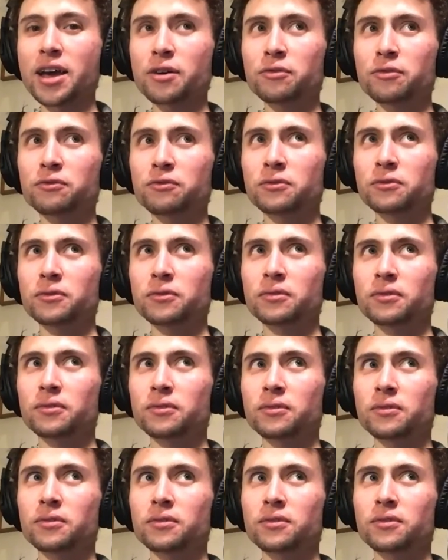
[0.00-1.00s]
I
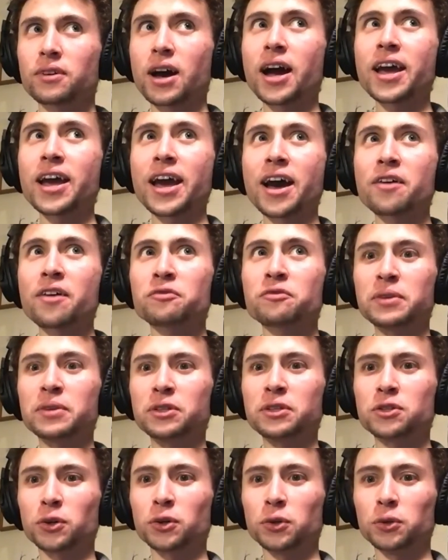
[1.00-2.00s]
have
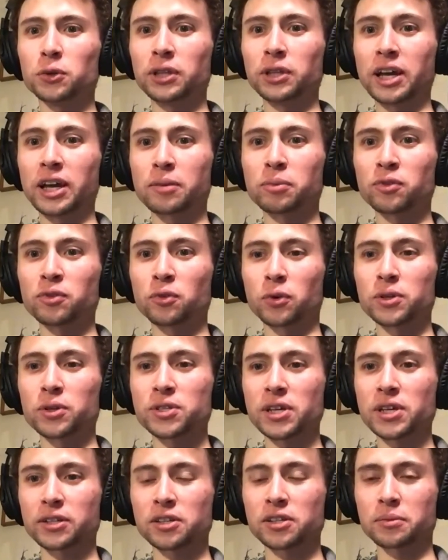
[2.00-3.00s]
been told, like,
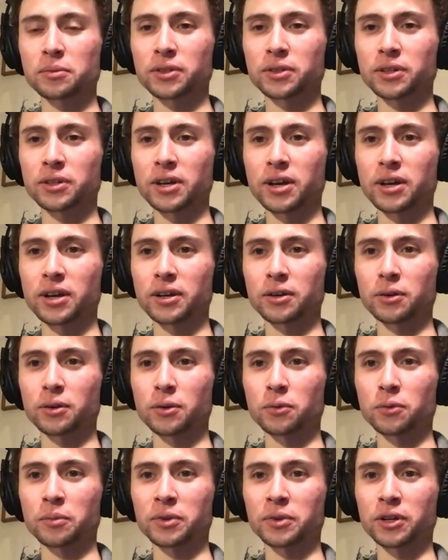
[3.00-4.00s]
before sex, a
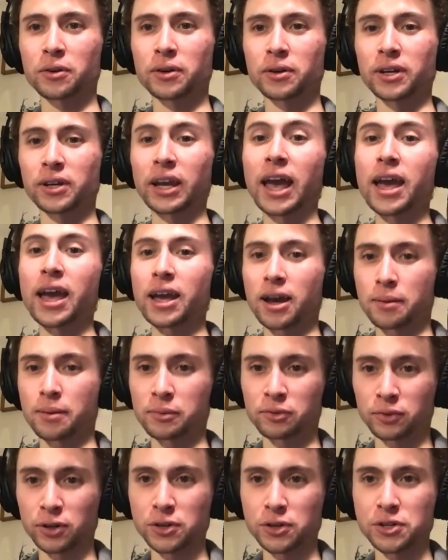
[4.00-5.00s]
woman going, hey, I'm a